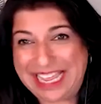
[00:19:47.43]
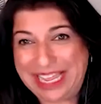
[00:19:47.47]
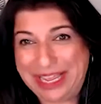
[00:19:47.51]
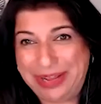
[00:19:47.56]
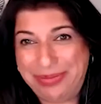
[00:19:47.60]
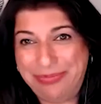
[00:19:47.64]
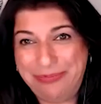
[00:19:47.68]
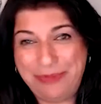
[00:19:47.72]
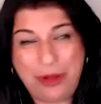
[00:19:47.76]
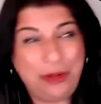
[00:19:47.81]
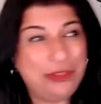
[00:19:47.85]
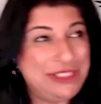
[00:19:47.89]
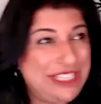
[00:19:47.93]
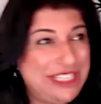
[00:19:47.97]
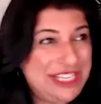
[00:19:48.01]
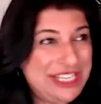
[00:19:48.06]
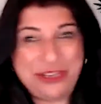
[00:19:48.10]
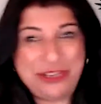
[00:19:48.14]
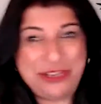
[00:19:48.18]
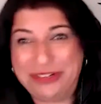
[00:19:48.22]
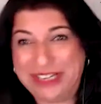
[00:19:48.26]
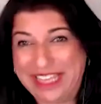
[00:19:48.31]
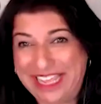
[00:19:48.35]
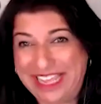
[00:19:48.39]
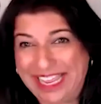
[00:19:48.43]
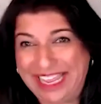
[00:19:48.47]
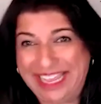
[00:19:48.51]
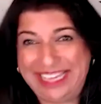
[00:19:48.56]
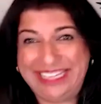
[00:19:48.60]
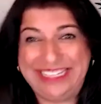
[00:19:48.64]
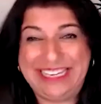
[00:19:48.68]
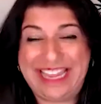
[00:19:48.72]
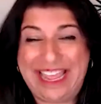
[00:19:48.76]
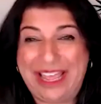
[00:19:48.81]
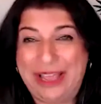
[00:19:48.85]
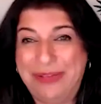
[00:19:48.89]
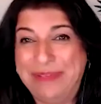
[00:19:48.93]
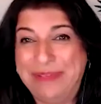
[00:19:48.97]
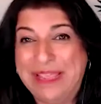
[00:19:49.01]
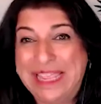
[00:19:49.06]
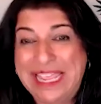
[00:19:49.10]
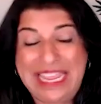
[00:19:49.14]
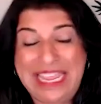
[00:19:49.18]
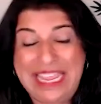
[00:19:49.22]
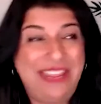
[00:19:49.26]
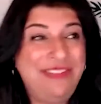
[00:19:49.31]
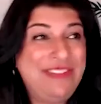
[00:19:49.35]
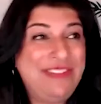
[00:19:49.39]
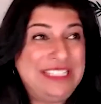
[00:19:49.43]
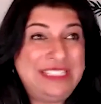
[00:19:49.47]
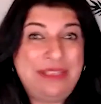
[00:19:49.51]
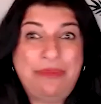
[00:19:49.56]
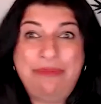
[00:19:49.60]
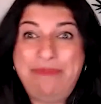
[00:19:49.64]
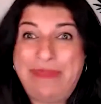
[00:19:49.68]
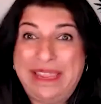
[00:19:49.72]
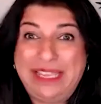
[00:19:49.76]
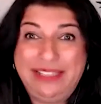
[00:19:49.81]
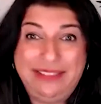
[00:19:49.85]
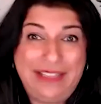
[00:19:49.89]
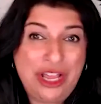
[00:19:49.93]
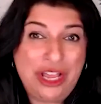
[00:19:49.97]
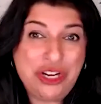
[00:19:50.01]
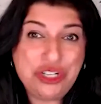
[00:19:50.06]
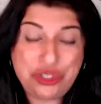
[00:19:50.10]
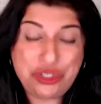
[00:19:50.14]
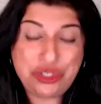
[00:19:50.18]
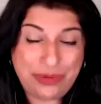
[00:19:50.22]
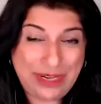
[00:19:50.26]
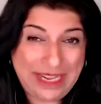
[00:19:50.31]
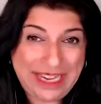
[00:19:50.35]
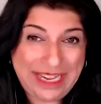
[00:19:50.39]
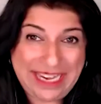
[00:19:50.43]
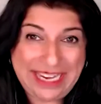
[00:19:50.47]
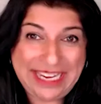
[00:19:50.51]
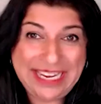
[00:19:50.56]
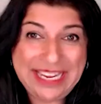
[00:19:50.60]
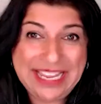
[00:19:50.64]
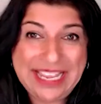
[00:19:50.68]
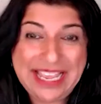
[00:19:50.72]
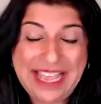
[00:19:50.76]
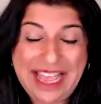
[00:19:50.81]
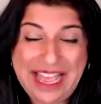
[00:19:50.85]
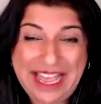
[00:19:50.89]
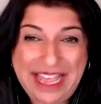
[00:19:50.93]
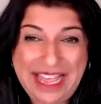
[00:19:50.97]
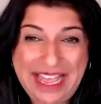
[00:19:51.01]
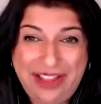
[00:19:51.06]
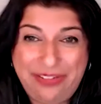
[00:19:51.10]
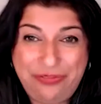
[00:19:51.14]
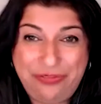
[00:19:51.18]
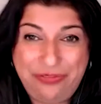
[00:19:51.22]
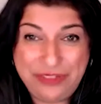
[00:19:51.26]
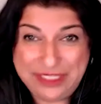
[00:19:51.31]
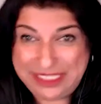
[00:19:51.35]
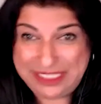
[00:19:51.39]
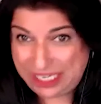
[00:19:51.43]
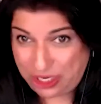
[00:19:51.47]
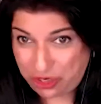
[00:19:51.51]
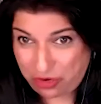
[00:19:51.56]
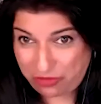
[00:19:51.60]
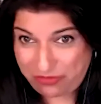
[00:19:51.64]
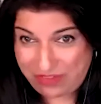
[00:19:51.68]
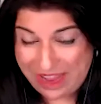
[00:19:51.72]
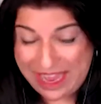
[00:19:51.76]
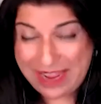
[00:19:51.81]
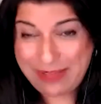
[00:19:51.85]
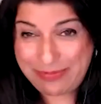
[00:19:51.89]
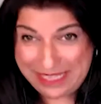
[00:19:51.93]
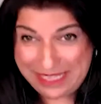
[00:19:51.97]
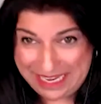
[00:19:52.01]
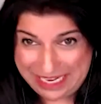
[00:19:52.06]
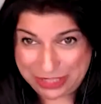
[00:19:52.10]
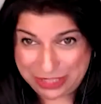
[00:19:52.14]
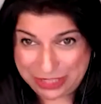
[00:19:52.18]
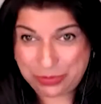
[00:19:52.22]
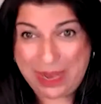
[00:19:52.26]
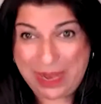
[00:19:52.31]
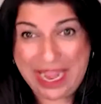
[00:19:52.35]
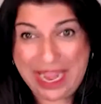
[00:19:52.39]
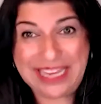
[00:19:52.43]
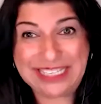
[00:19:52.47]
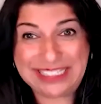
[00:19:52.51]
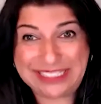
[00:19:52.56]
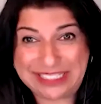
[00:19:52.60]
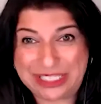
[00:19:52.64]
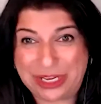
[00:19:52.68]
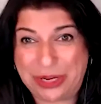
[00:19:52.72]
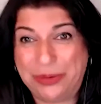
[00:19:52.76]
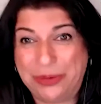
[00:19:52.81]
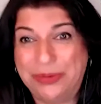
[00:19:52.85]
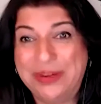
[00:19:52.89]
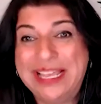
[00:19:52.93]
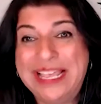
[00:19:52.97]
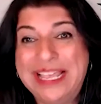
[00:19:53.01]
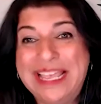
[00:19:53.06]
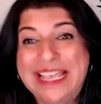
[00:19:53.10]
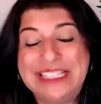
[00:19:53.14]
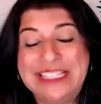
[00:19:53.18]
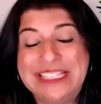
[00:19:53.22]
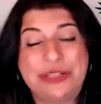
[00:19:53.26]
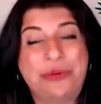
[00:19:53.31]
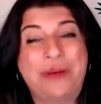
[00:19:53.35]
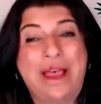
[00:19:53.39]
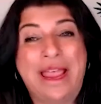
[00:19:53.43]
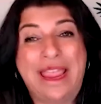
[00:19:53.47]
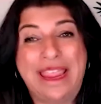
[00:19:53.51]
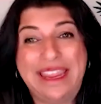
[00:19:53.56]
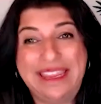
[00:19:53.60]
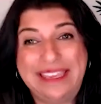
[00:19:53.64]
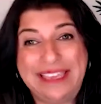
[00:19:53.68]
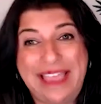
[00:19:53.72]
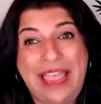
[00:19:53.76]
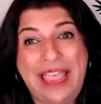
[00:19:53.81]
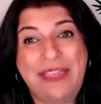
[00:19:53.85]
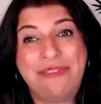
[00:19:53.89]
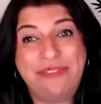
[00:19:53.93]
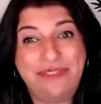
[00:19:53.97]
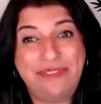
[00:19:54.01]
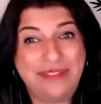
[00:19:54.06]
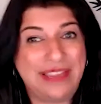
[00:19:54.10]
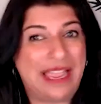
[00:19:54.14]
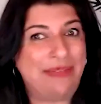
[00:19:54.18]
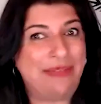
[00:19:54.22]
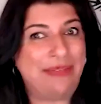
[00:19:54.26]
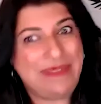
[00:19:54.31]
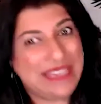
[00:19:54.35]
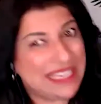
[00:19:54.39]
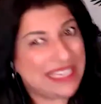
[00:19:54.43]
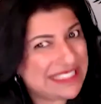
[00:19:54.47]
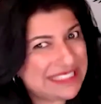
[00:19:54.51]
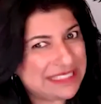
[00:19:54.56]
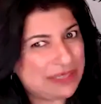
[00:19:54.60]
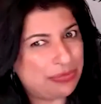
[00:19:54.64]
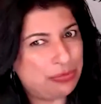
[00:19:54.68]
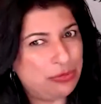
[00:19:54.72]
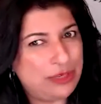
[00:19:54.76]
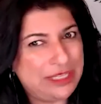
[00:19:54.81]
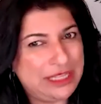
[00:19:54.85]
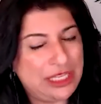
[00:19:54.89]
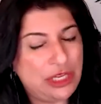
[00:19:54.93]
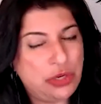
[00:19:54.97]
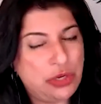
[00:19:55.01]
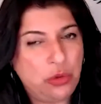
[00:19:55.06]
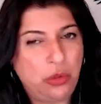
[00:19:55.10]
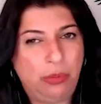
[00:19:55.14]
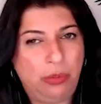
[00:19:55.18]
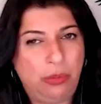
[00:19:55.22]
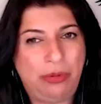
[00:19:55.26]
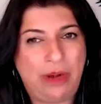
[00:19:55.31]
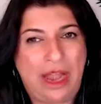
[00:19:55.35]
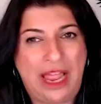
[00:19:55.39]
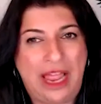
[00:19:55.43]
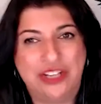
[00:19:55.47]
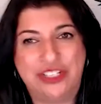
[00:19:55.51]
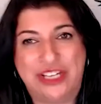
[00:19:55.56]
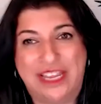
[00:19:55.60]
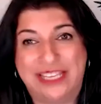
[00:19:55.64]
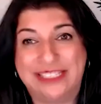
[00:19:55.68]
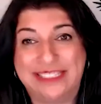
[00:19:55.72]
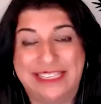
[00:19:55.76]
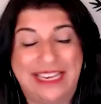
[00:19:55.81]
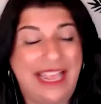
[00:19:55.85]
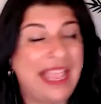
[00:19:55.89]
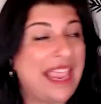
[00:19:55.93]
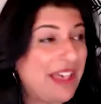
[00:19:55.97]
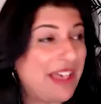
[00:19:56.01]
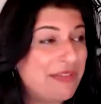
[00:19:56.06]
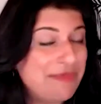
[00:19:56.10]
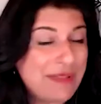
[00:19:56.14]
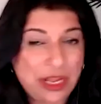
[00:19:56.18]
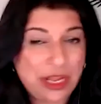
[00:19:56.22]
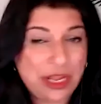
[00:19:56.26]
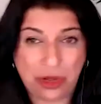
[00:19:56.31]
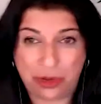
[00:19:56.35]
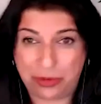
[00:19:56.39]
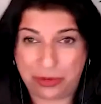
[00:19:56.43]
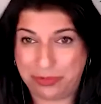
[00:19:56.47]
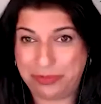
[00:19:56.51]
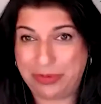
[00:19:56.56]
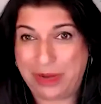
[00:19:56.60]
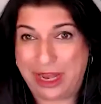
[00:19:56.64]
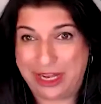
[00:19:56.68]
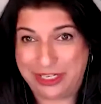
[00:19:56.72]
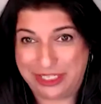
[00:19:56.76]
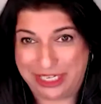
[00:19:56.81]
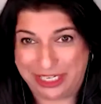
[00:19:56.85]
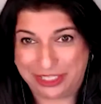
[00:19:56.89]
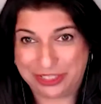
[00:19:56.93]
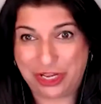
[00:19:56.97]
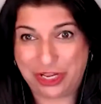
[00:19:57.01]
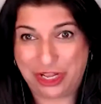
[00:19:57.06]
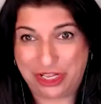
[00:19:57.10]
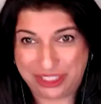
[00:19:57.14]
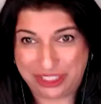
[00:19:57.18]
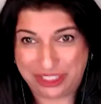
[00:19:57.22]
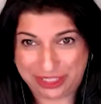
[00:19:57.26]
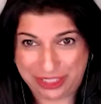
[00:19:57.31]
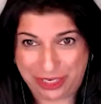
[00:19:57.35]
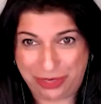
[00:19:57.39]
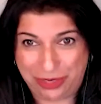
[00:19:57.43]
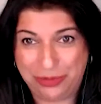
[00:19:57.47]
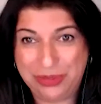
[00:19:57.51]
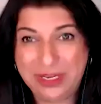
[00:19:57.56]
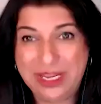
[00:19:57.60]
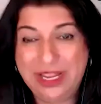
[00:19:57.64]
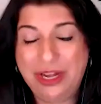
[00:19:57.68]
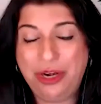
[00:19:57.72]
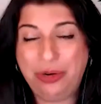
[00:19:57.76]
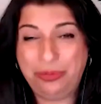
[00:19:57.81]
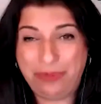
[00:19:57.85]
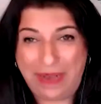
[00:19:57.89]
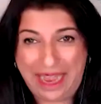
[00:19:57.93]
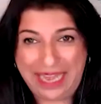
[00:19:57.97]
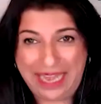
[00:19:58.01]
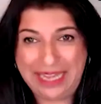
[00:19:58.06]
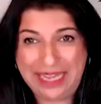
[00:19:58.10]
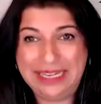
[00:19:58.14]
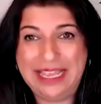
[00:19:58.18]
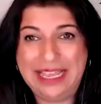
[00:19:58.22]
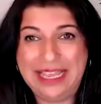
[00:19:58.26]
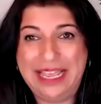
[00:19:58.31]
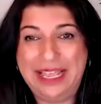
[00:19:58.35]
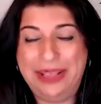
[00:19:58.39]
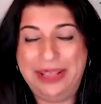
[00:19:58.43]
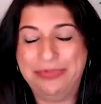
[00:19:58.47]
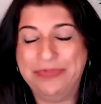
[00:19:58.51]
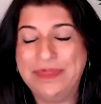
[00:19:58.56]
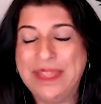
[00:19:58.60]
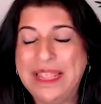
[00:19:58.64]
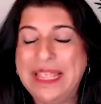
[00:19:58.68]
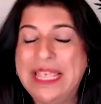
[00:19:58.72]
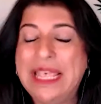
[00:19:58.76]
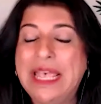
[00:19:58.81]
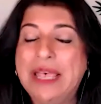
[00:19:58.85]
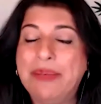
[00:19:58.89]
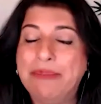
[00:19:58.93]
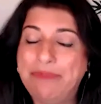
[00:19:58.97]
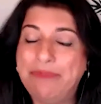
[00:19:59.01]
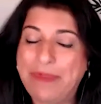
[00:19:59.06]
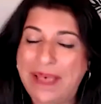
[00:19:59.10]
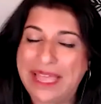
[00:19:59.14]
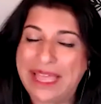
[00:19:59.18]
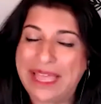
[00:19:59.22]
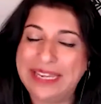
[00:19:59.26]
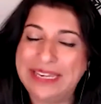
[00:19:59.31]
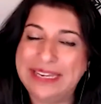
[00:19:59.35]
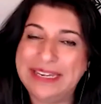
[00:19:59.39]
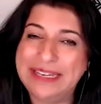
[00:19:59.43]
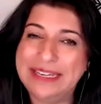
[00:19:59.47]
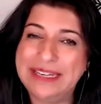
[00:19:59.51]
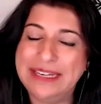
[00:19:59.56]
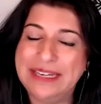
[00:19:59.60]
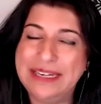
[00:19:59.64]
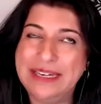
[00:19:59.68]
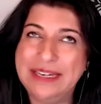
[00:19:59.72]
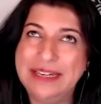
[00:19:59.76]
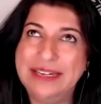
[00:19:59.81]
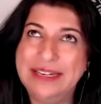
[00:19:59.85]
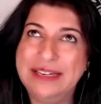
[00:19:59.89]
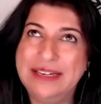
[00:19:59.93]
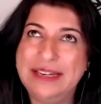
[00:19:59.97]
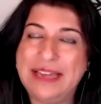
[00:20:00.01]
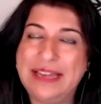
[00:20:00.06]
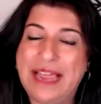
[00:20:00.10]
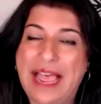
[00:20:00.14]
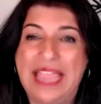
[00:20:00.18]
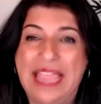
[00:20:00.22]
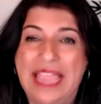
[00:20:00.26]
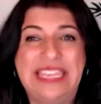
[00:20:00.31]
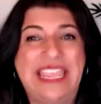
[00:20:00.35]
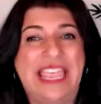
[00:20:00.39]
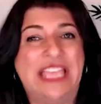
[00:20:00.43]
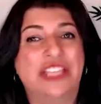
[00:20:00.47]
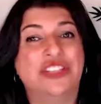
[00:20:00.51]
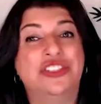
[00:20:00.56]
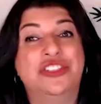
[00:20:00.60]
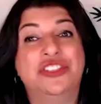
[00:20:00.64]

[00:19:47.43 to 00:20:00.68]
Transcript: uh, multi-unit, um, even some big luxury uh, single families, right? So mm-hmm. so I, I I'm in some really cool projects, and I have my own projects also, right? Awesome. Um, but I get